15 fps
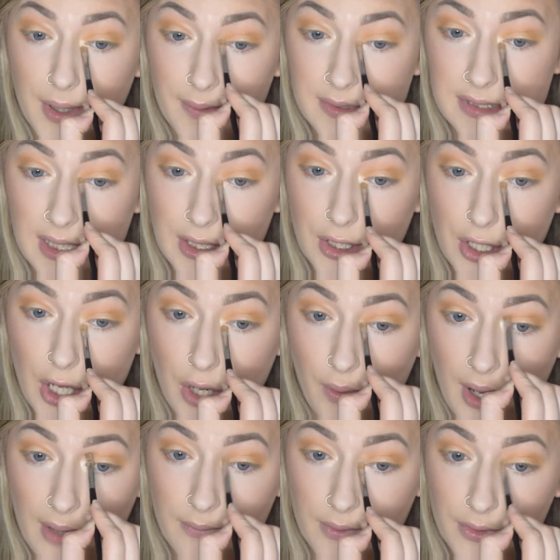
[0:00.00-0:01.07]
I was like, no,
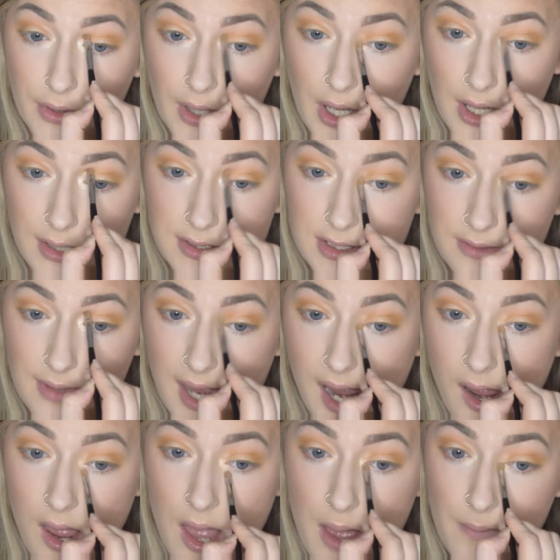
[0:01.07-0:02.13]
I will not do
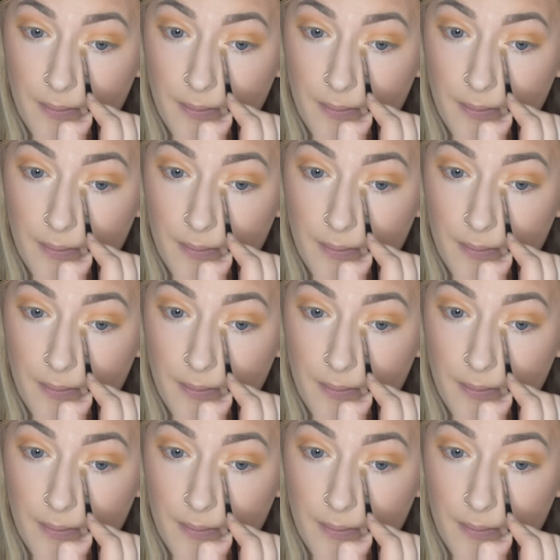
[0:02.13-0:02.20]
that.